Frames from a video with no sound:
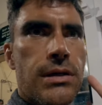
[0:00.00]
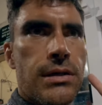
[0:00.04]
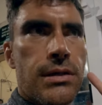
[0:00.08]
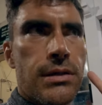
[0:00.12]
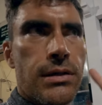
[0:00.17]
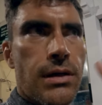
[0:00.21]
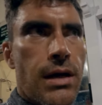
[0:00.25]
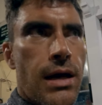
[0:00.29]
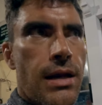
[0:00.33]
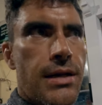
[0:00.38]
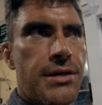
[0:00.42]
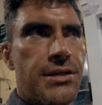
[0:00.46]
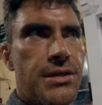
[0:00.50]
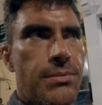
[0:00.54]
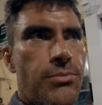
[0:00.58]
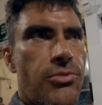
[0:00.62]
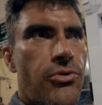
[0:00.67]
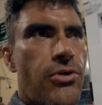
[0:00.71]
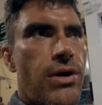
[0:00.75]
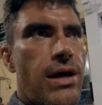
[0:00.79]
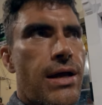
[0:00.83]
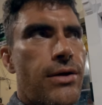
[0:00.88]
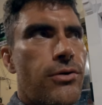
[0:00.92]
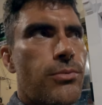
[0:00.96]
in kind of
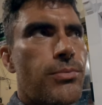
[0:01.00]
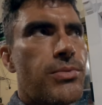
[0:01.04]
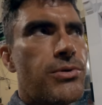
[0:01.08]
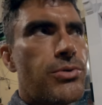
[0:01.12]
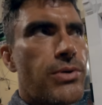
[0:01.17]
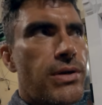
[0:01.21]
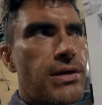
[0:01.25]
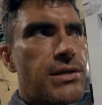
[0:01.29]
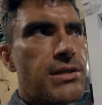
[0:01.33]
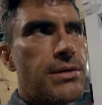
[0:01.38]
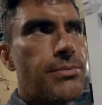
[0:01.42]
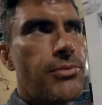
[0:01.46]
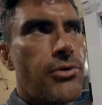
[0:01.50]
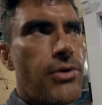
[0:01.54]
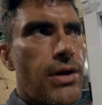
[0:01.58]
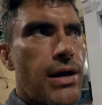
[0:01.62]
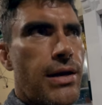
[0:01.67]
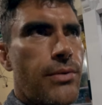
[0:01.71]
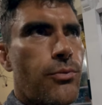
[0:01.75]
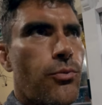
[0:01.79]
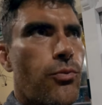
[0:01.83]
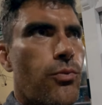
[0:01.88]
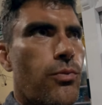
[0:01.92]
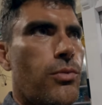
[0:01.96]
Jimbaran or between
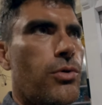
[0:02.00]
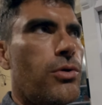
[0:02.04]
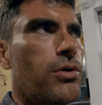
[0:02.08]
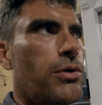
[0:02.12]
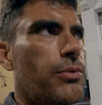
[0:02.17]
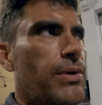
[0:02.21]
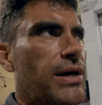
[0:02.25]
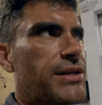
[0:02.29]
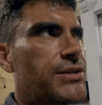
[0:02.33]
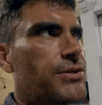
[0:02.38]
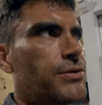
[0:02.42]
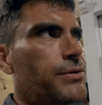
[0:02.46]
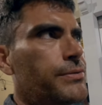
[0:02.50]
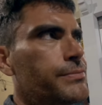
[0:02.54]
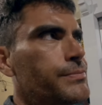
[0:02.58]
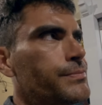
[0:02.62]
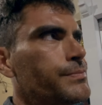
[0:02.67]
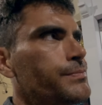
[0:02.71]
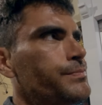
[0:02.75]
Jimbaran and Uluwatu.